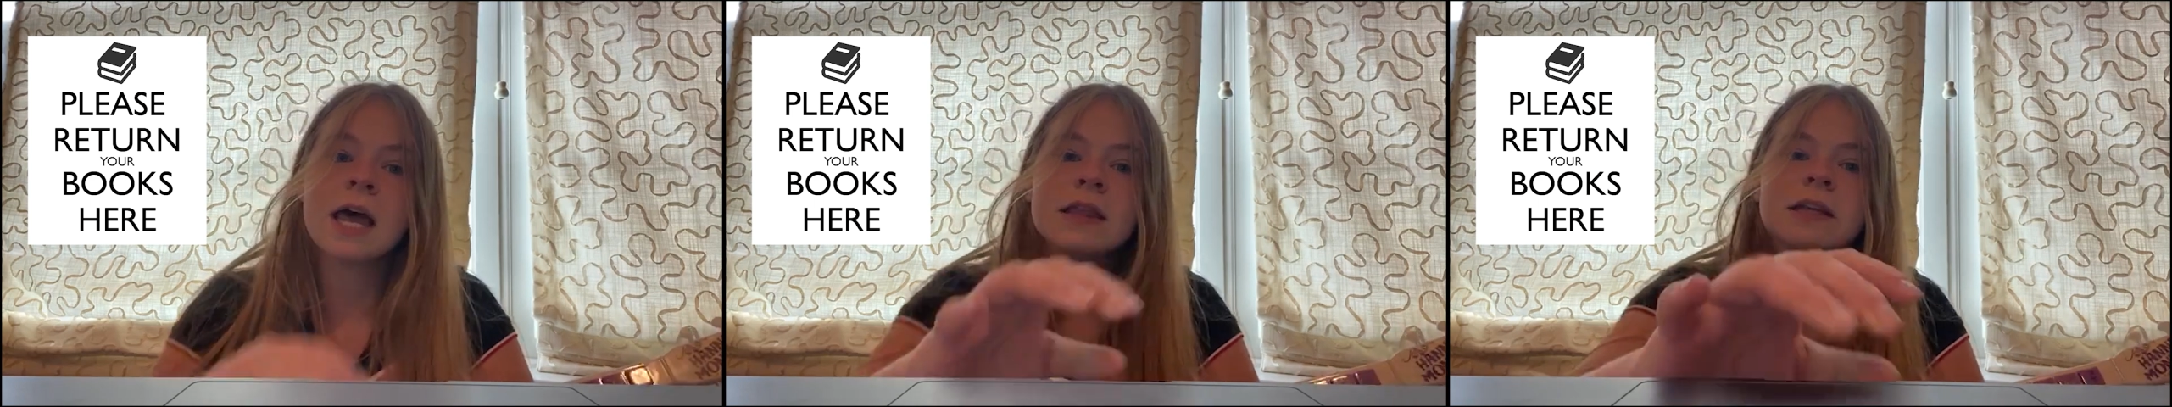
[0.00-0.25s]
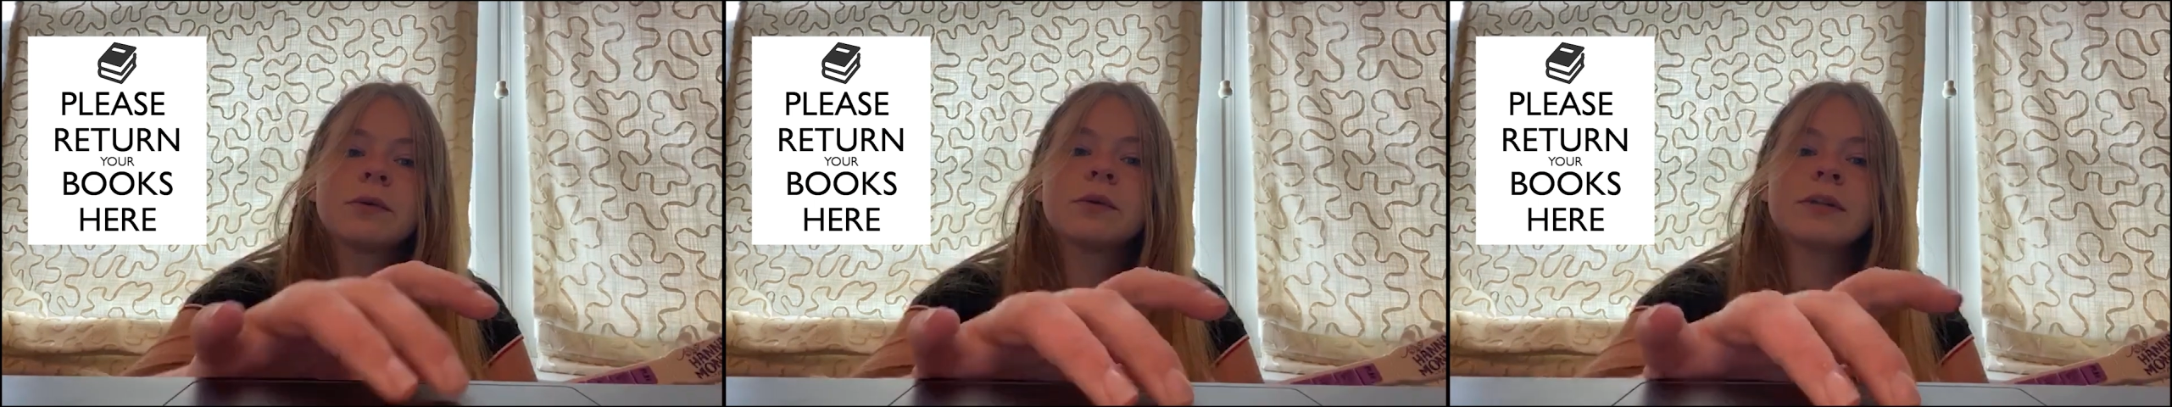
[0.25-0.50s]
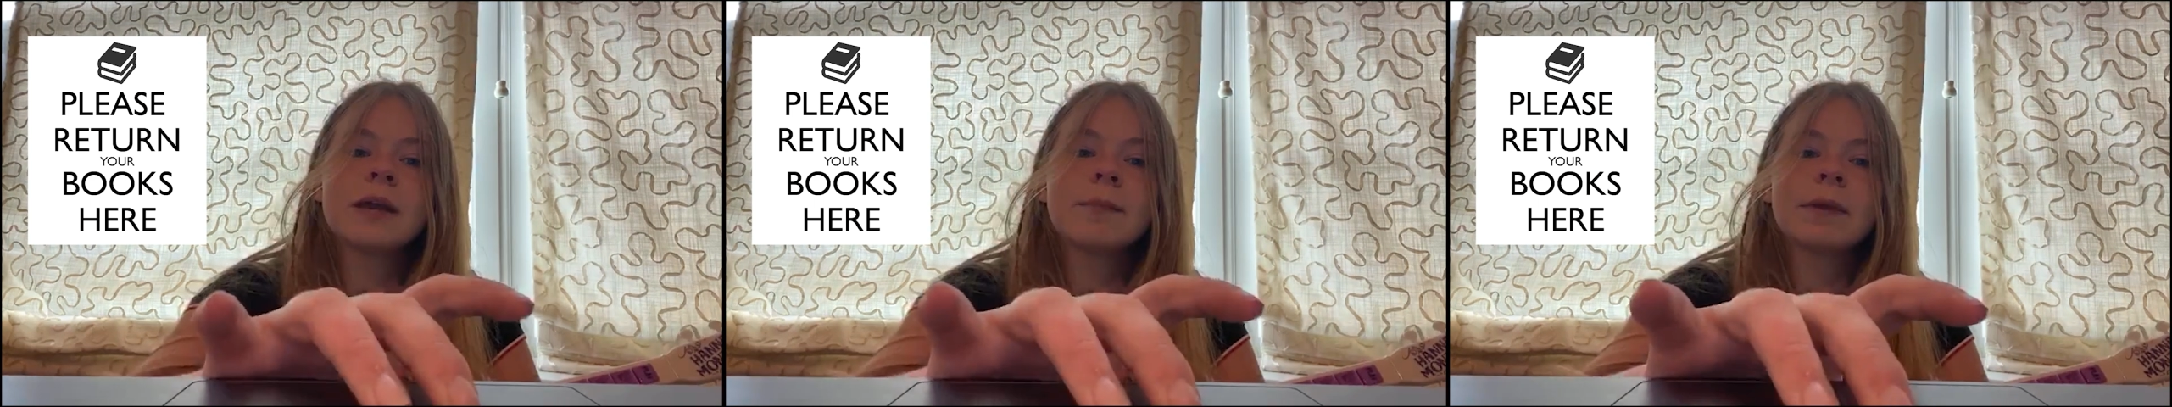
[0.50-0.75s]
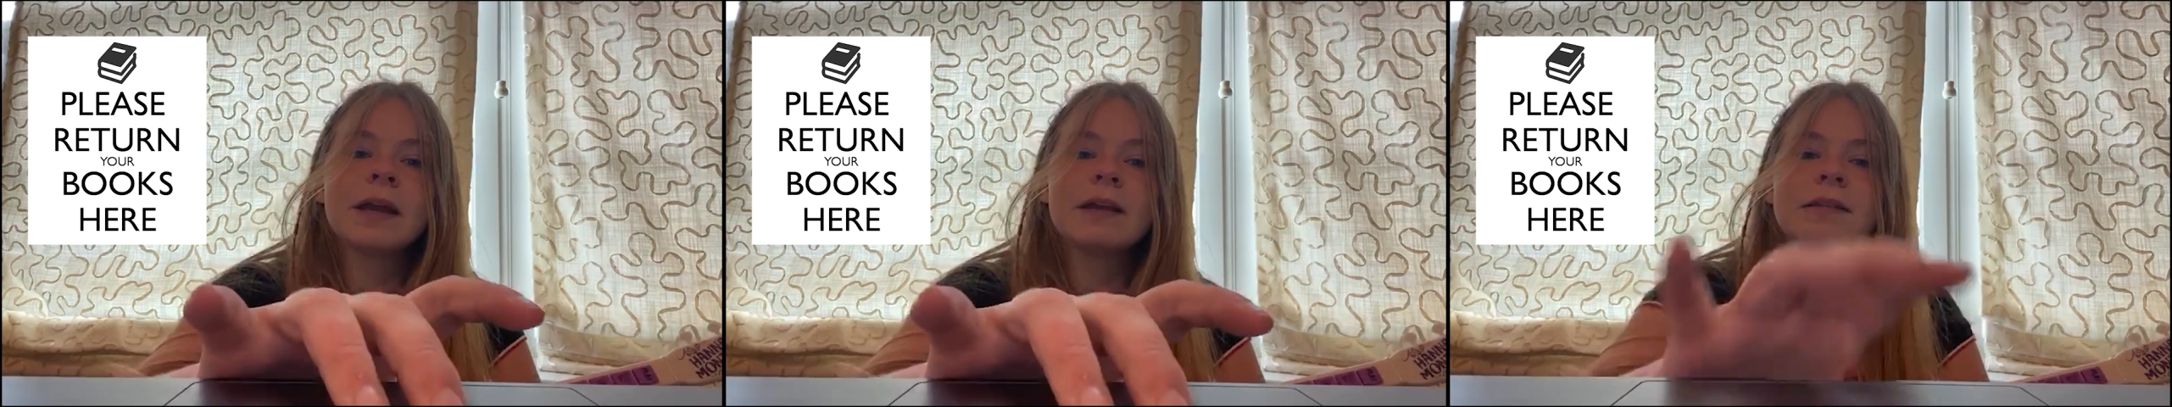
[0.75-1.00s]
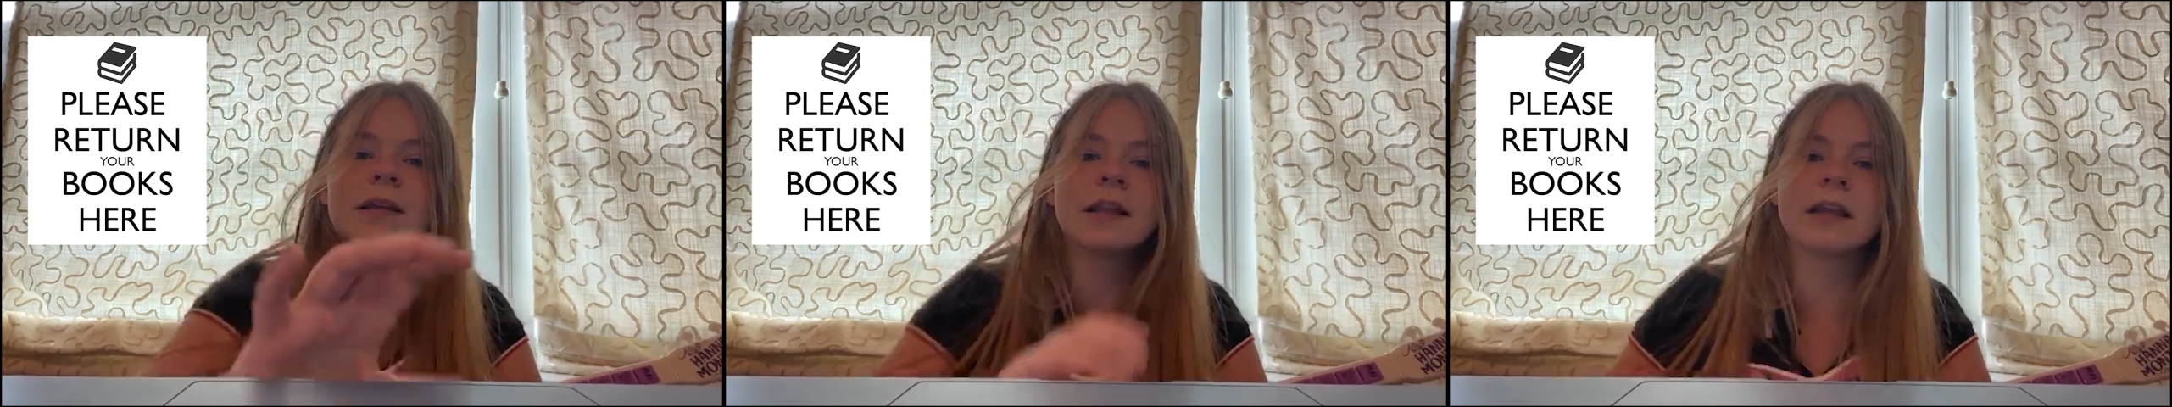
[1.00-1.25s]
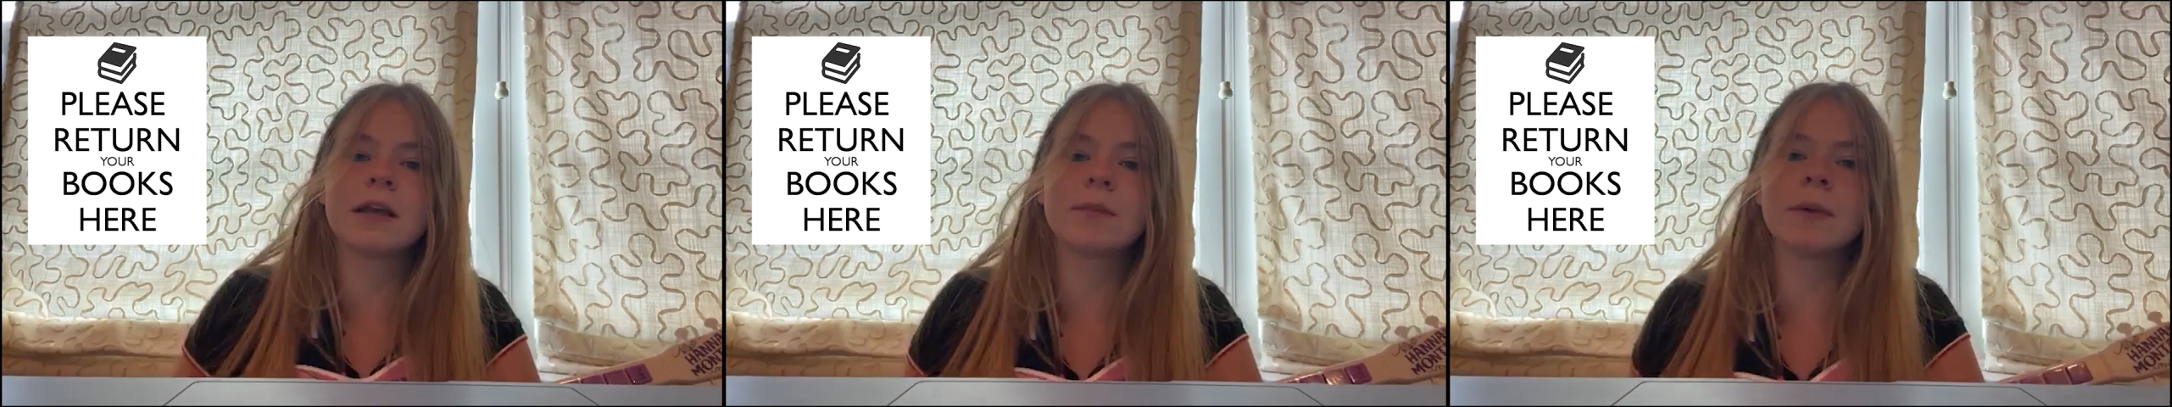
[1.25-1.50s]
This will take place in the
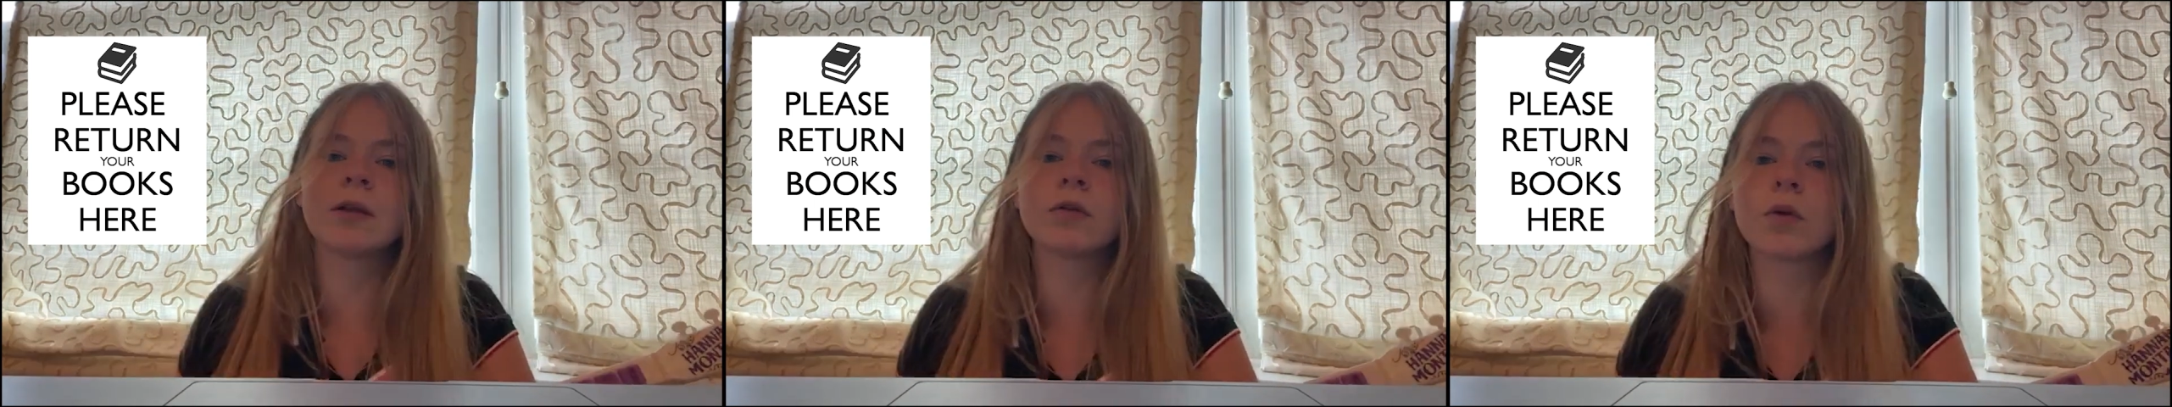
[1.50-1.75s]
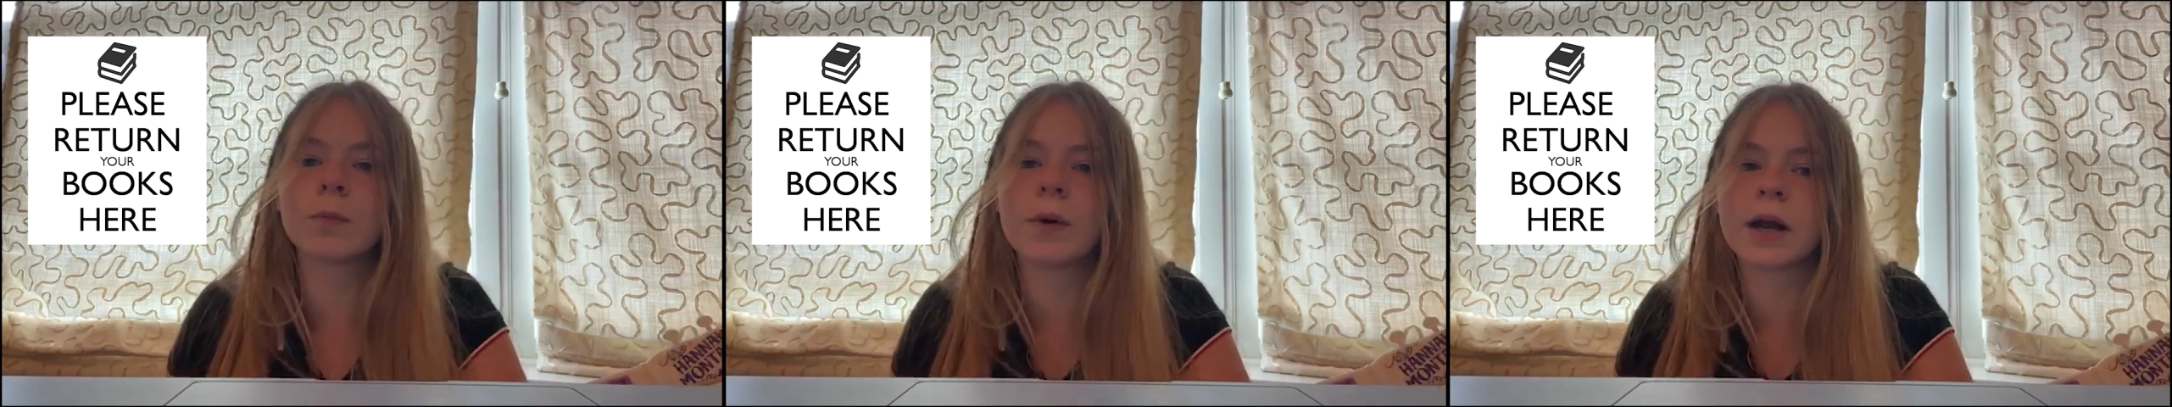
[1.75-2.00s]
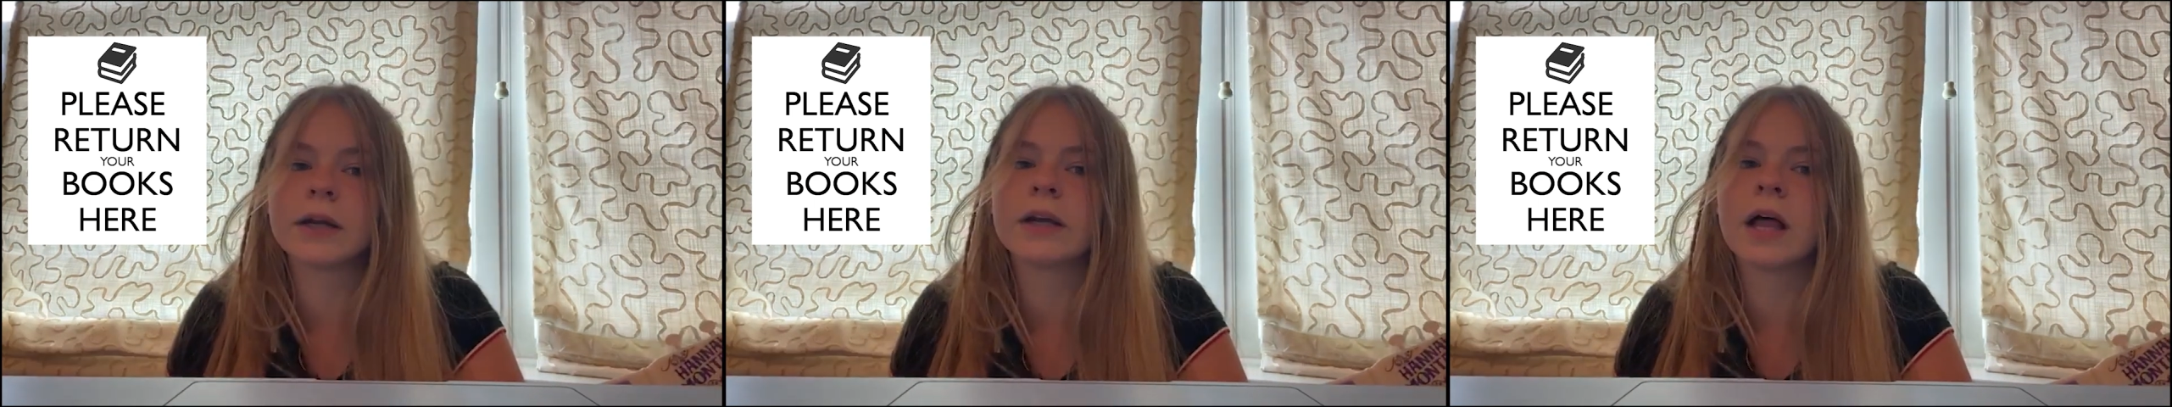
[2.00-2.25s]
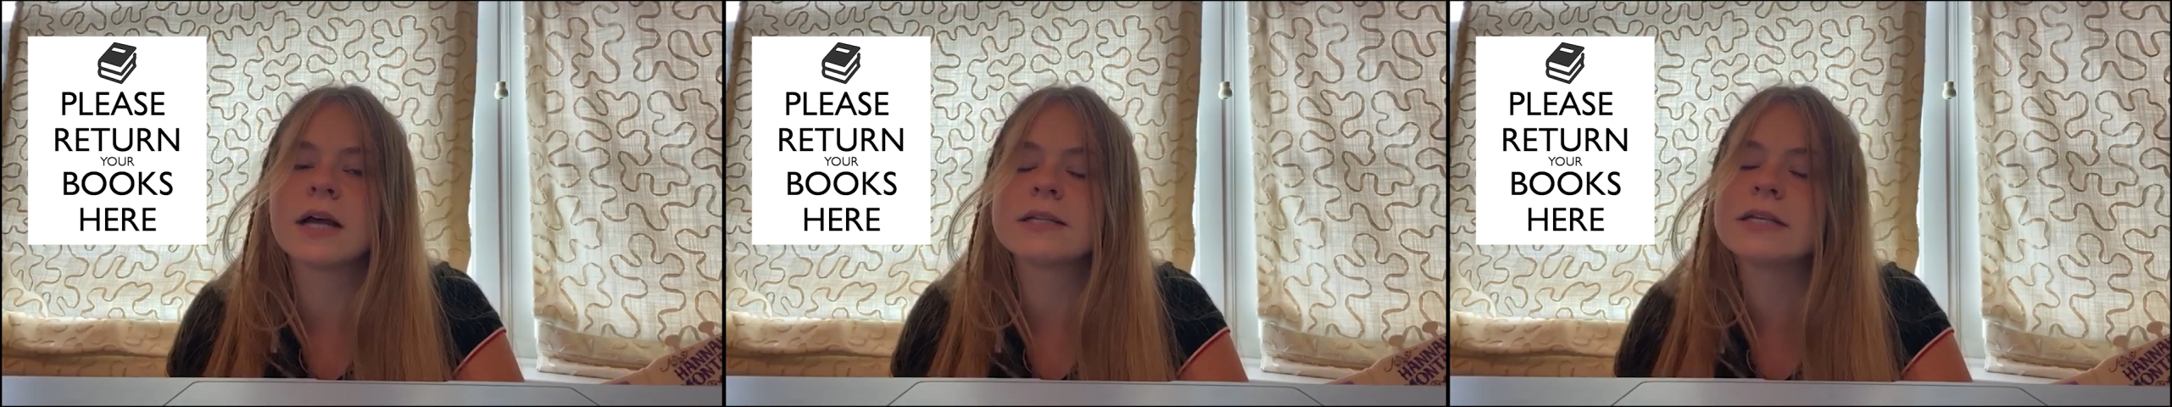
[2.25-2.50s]
Lincoln Middle School parking lot.